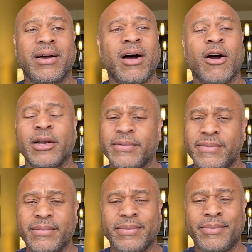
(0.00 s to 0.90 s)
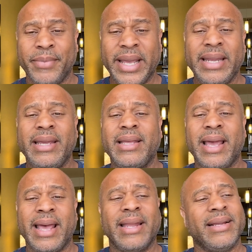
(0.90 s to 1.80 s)
aren't many
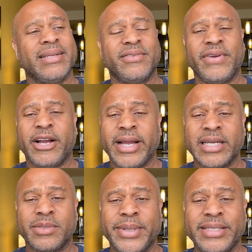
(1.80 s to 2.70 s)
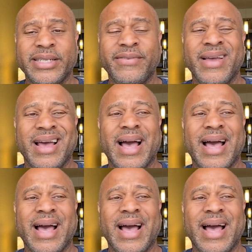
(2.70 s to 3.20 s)
and it's very expensive.